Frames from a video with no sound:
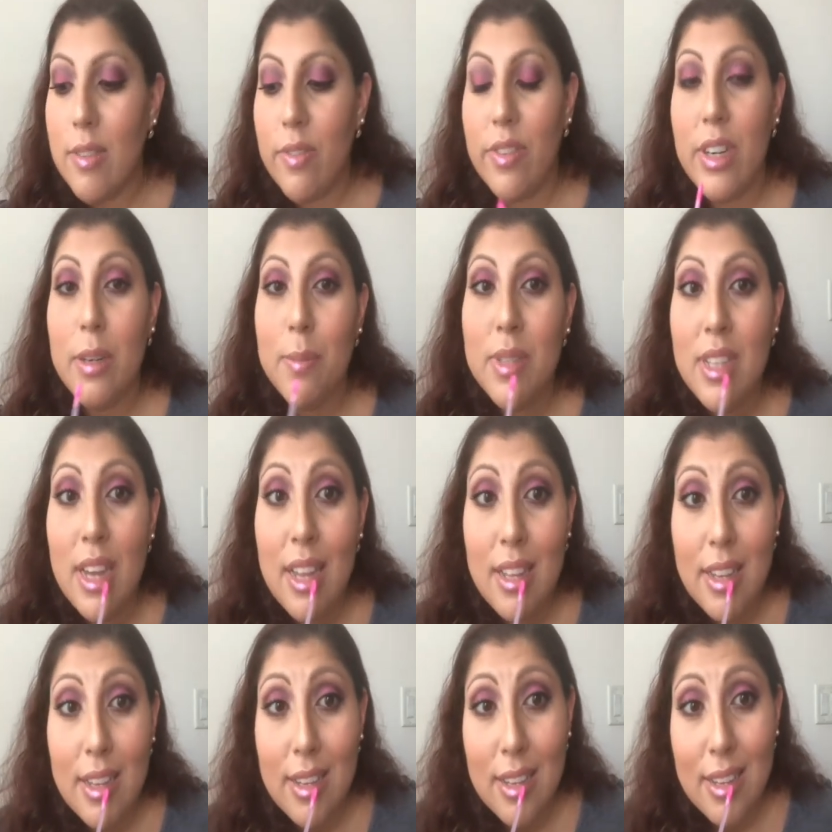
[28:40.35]
it's very
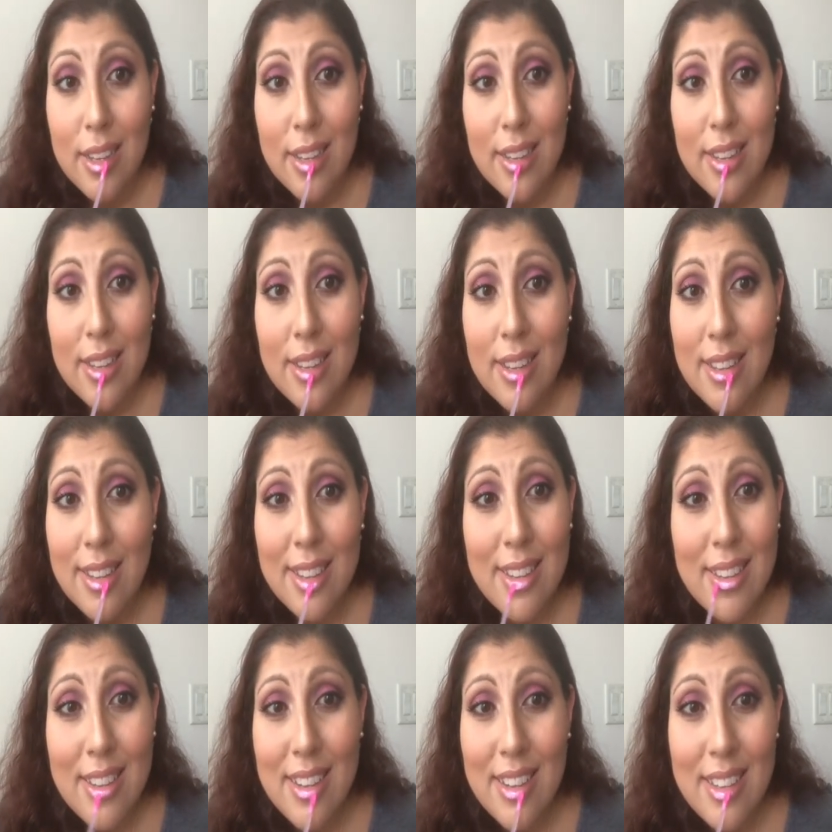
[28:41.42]
metallic.
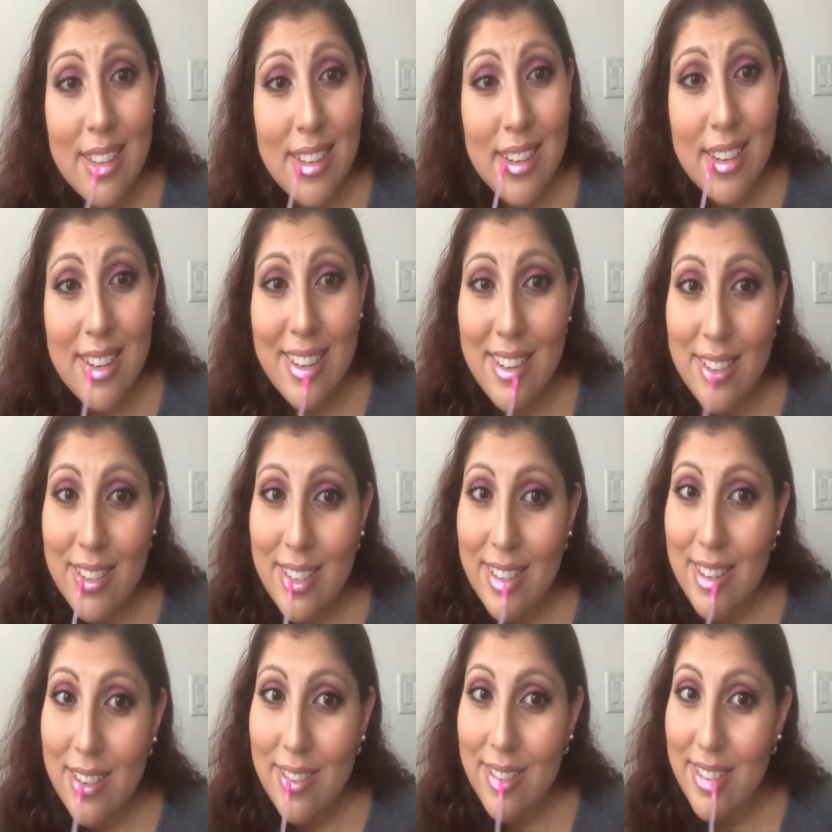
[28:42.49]
I didn't know
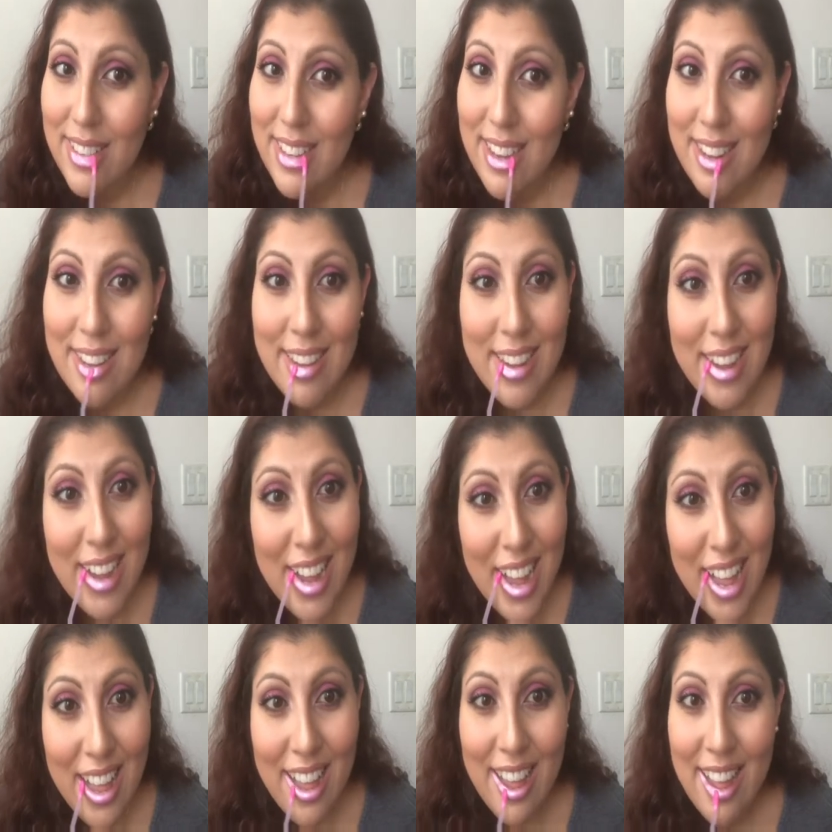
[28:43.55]
it's gonna be
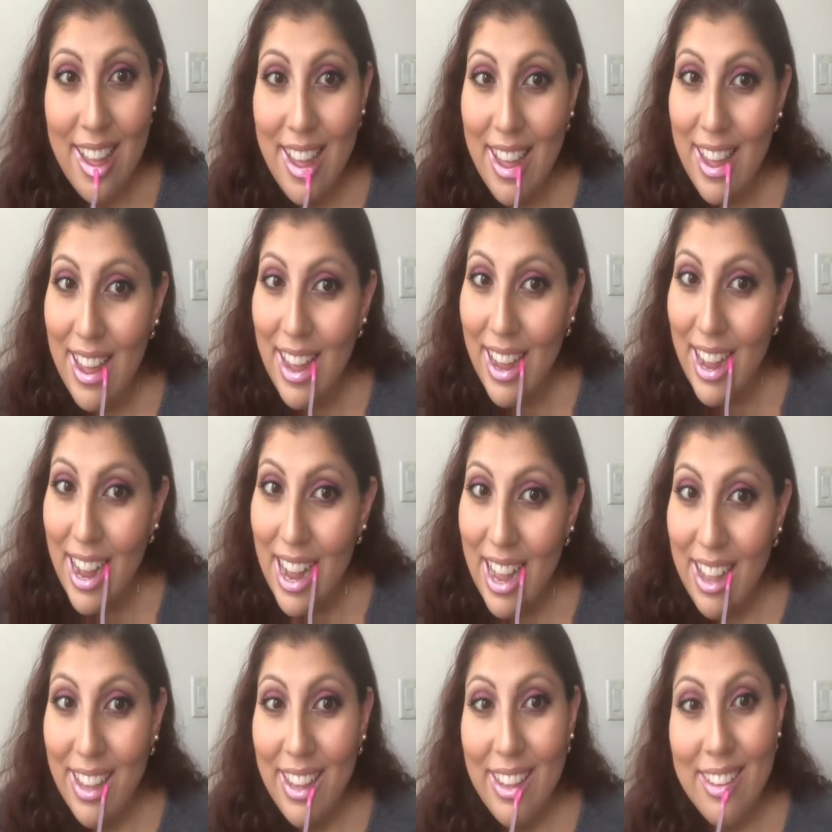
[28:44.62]
metallic.
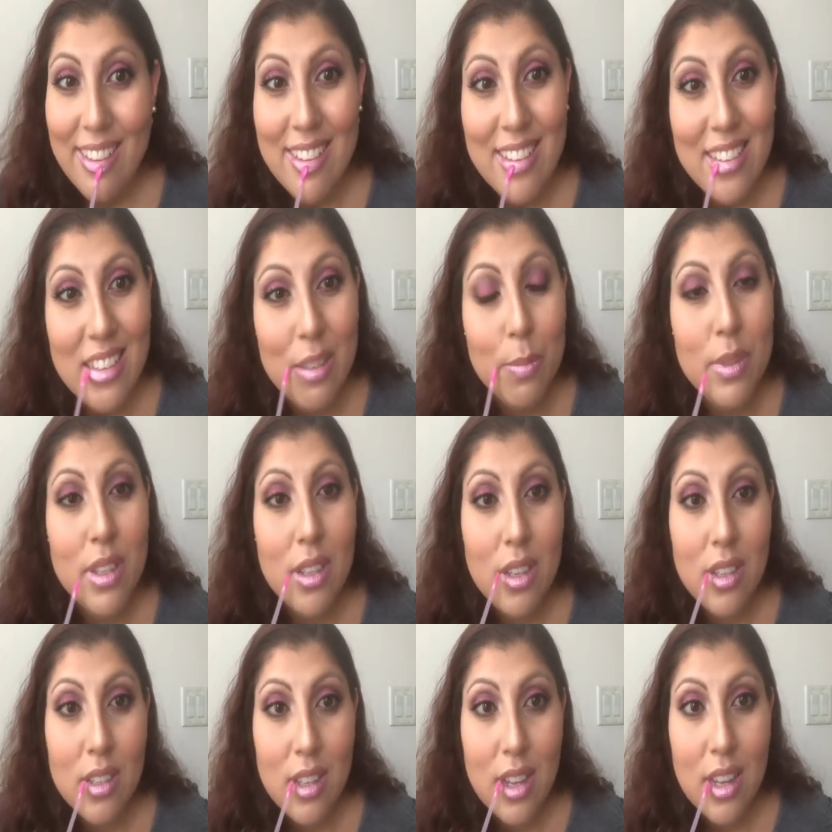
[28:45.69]
Okay, this lips
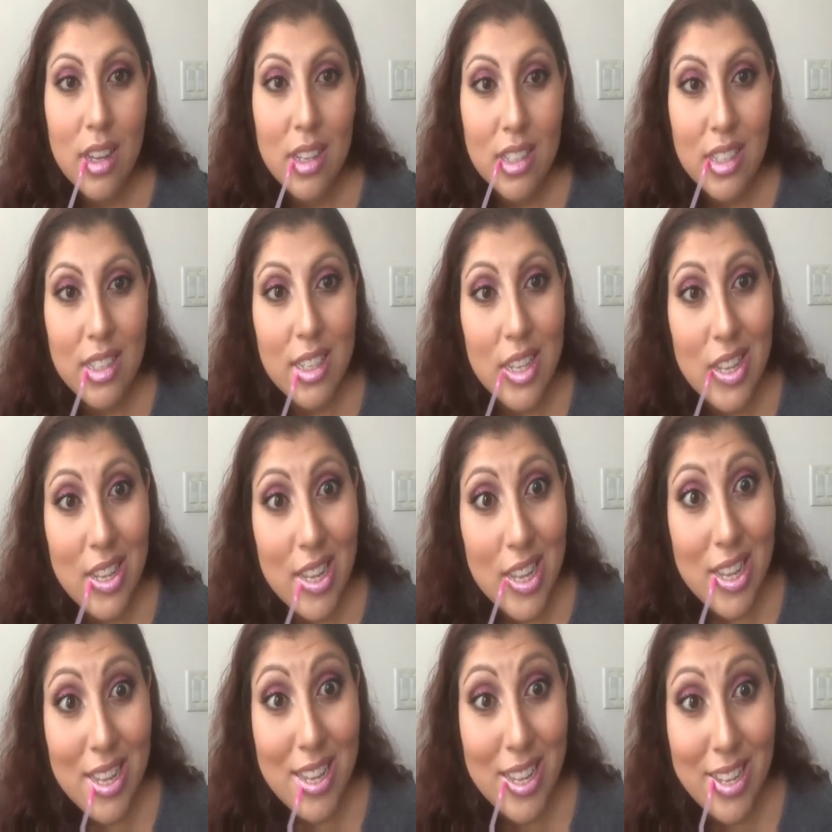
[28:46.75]
and this eyes,
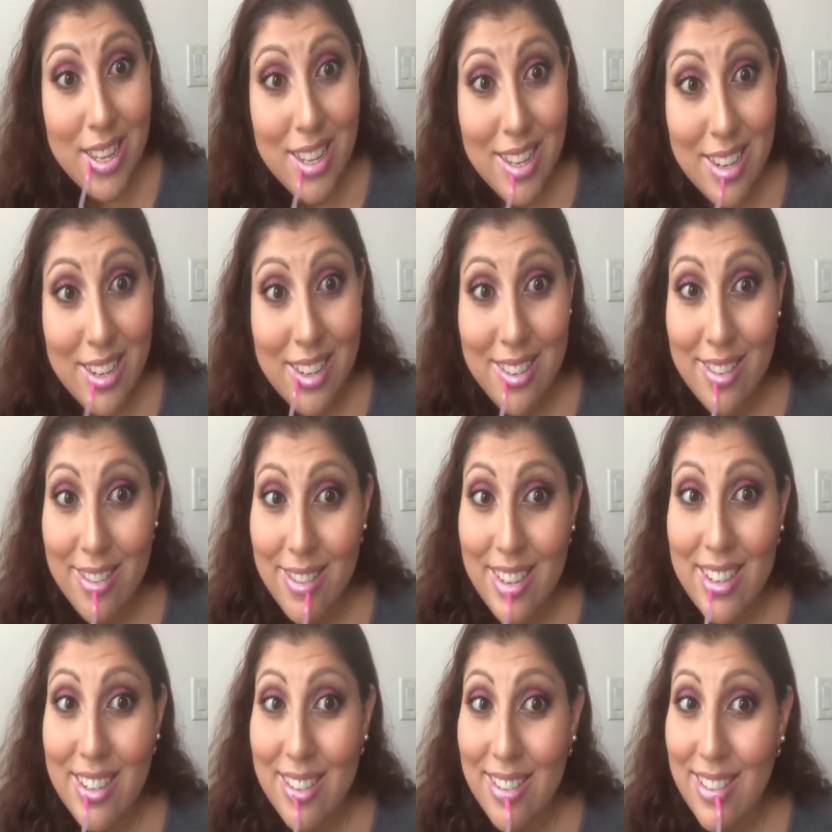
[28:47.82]
where
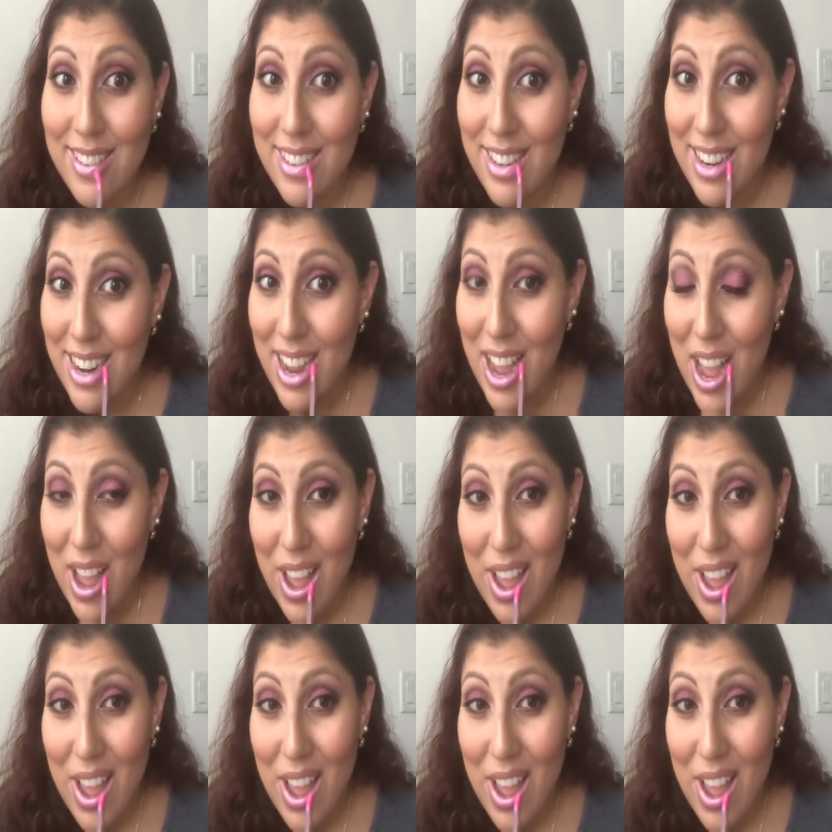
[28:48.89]
am I going?